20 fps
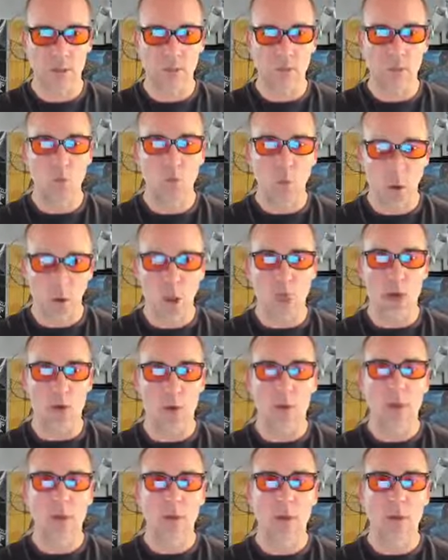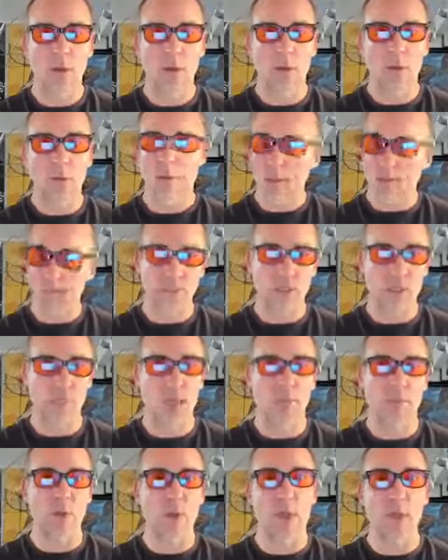Whoa. Ladies and
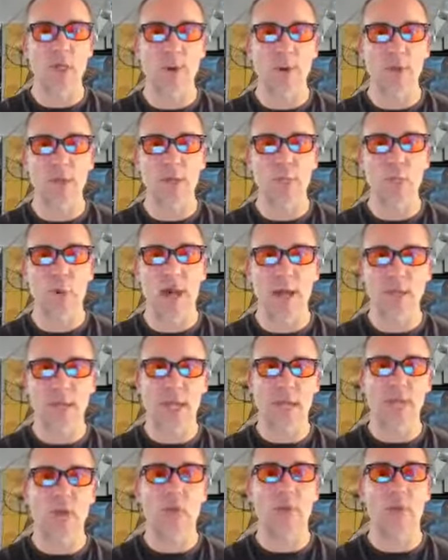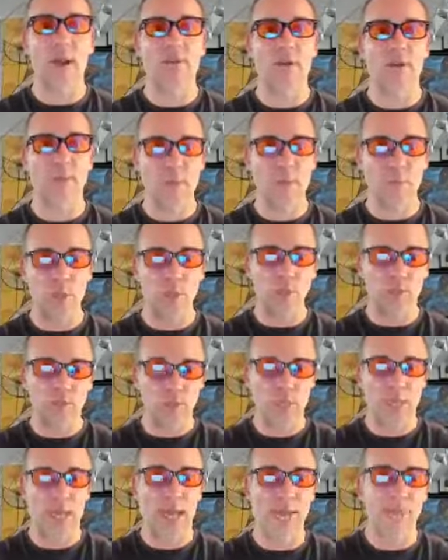gentlemen, Rex Bear Leak Project. Hope you're having a beautiful
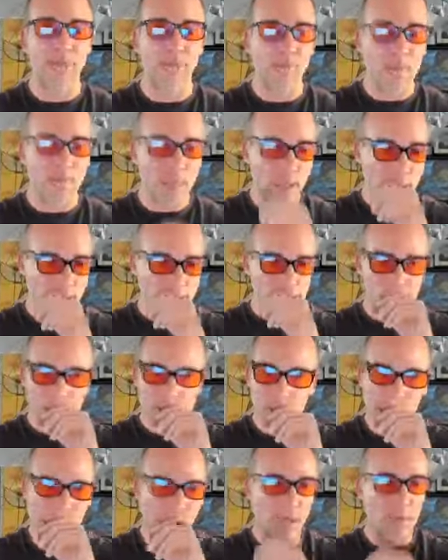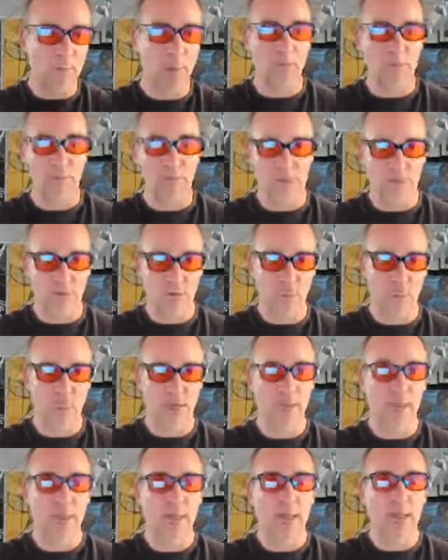day. Now let's talk about this for a
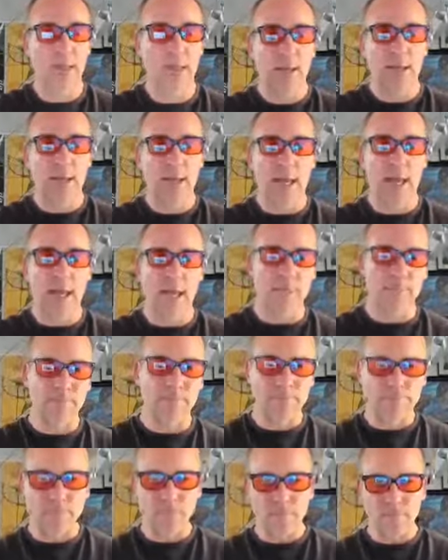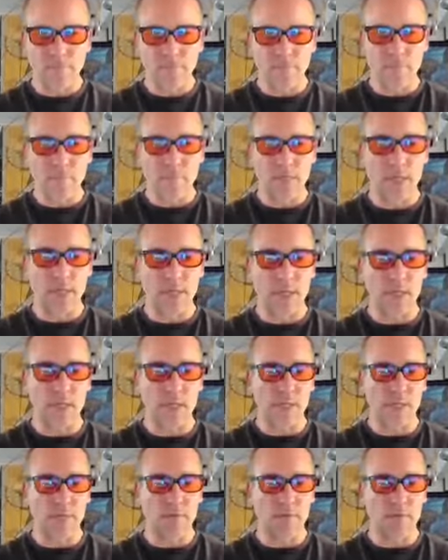minute. And
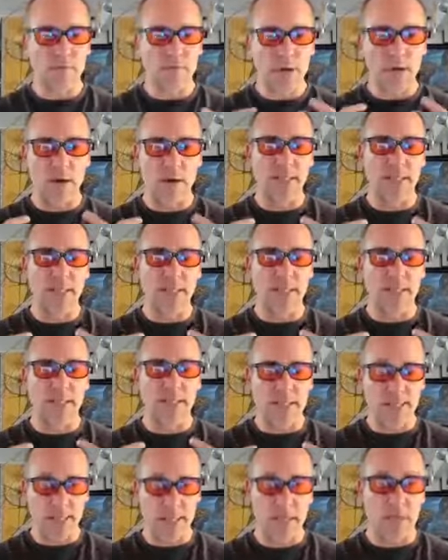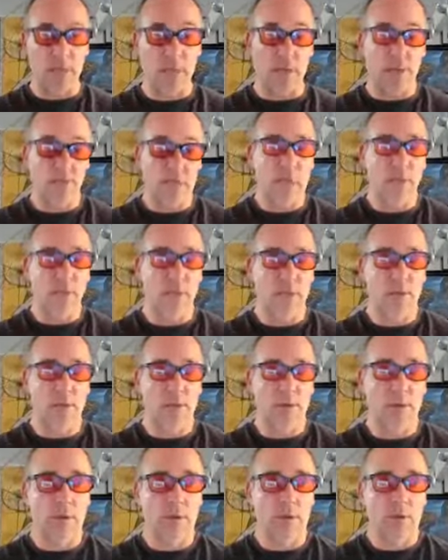it's very deep, and it's
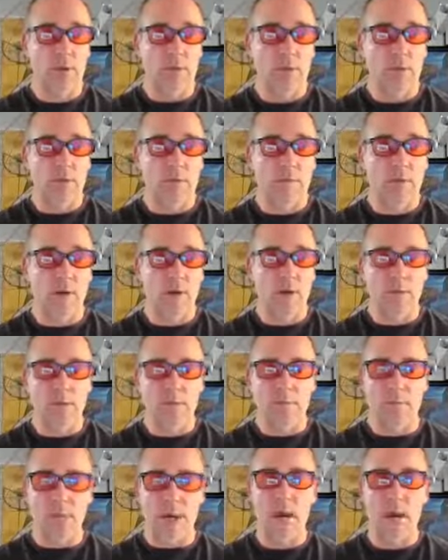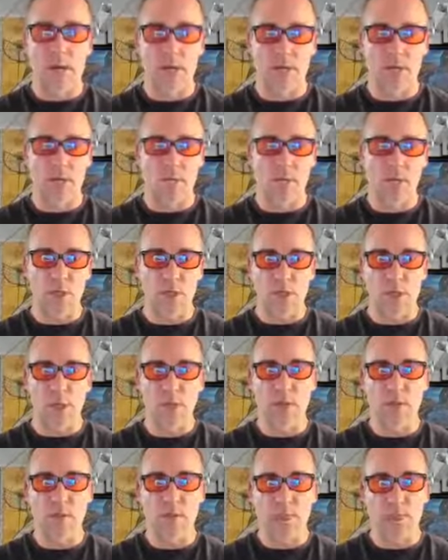also very compelling when you
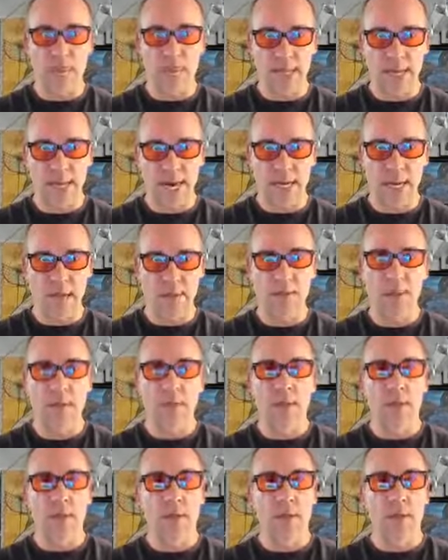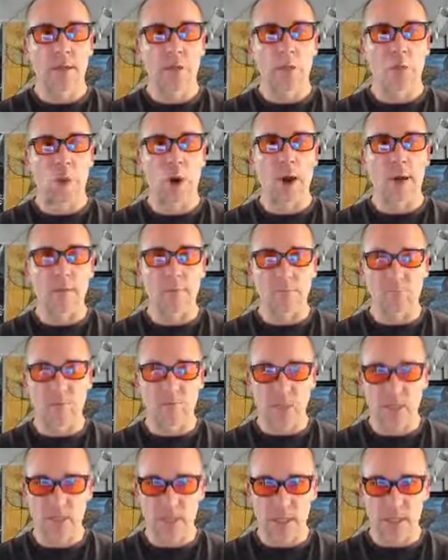look at the data, quantum
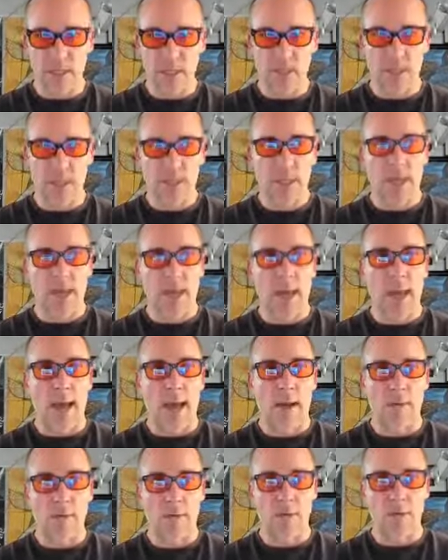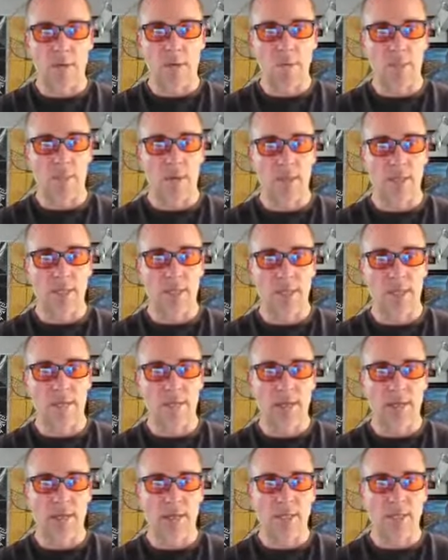physics, how someplace on
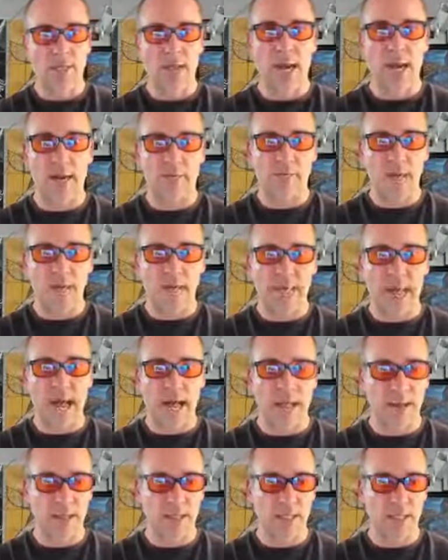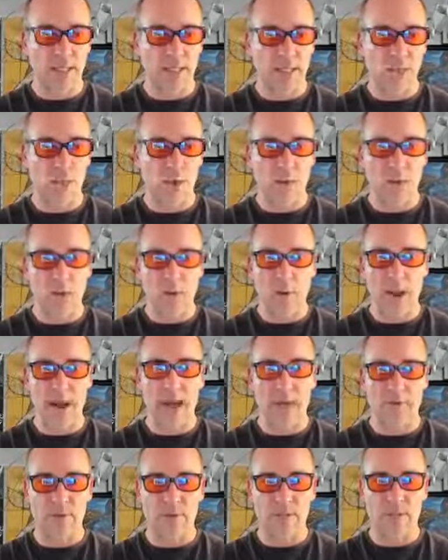the other side of the galaxy will
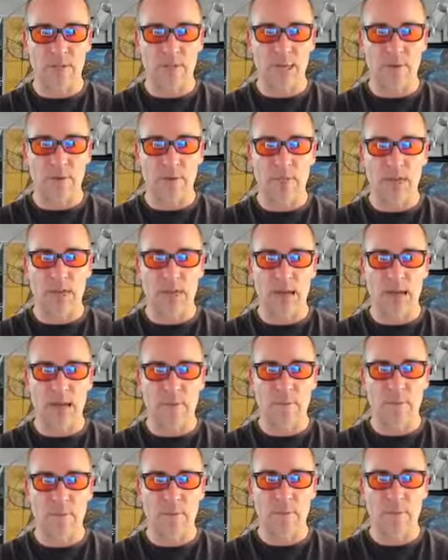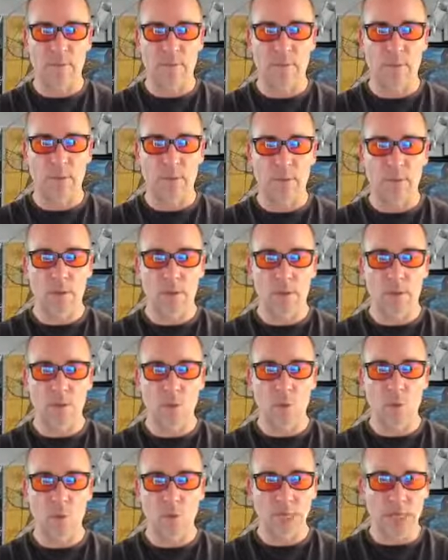interact the same time
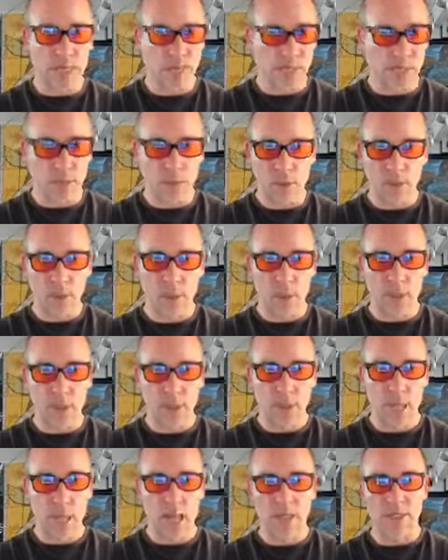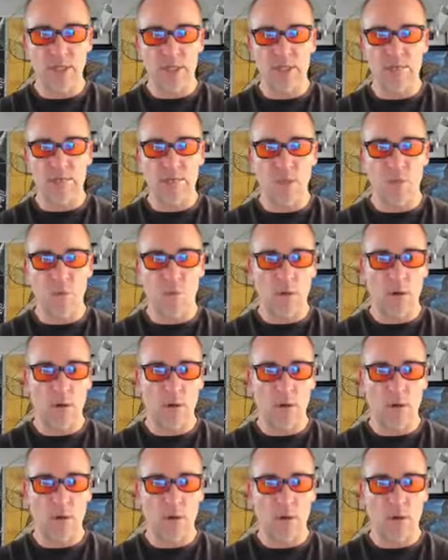we do, as if
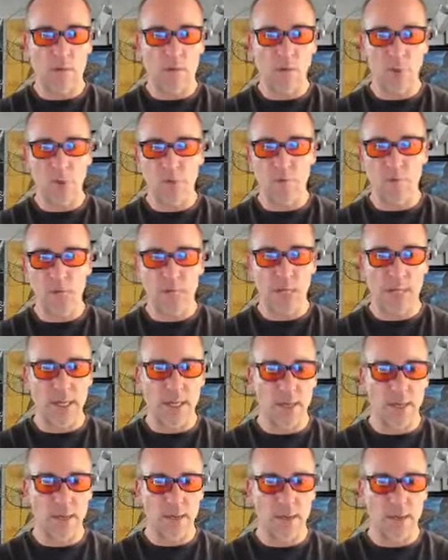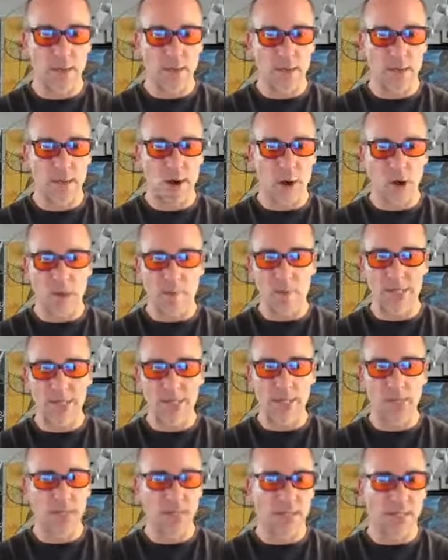we're moving in
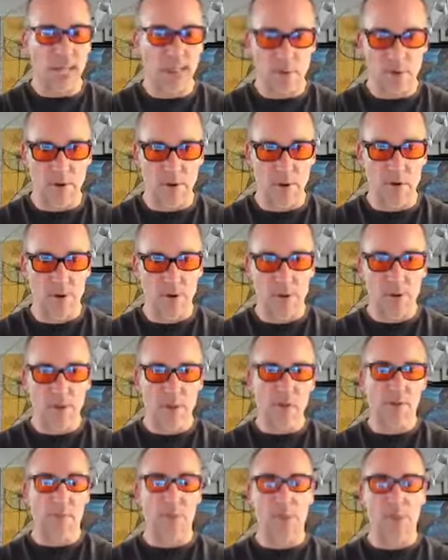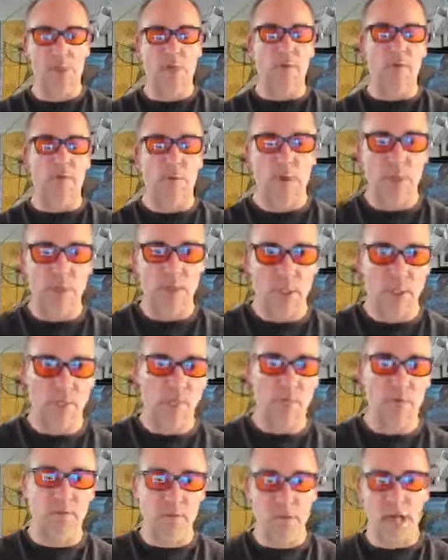harmony together. So if you look at the
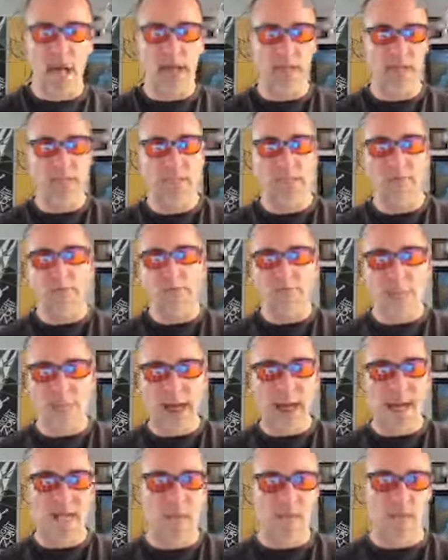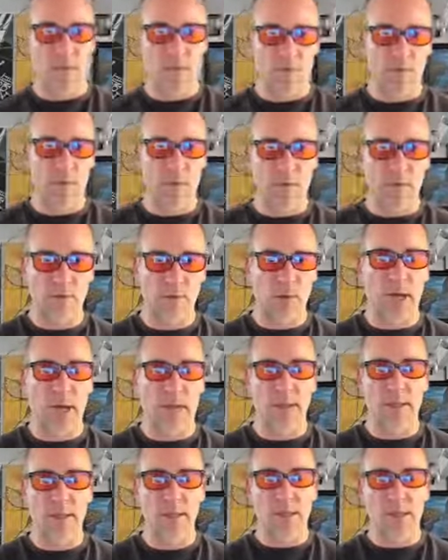speed of light, it's even faster than the speed of
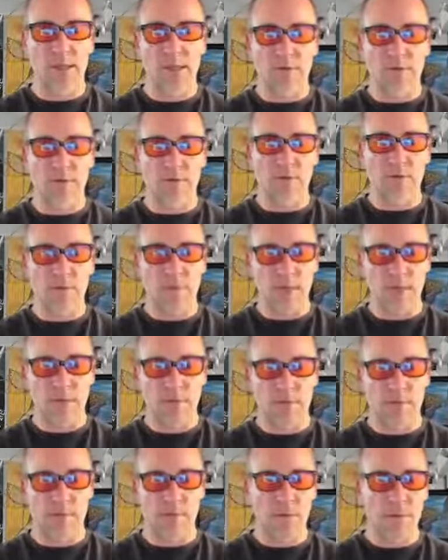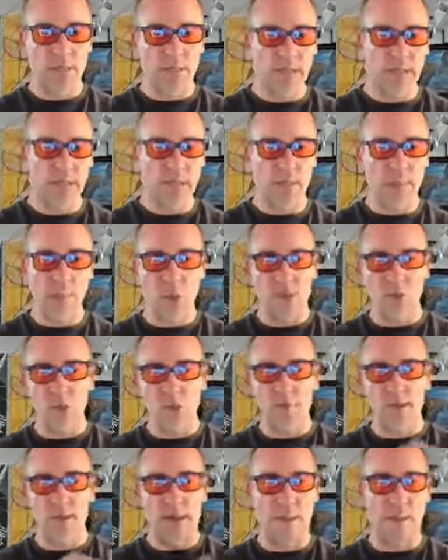light. It's if things
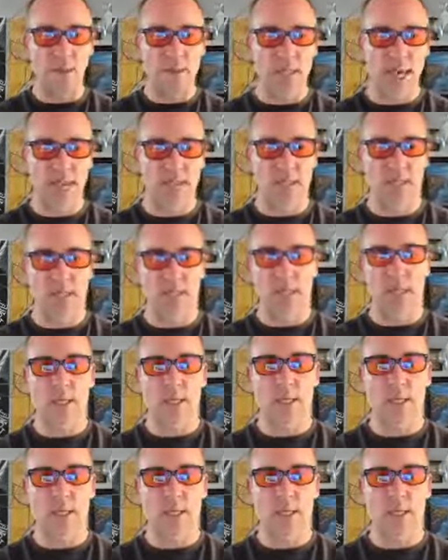move simultaneously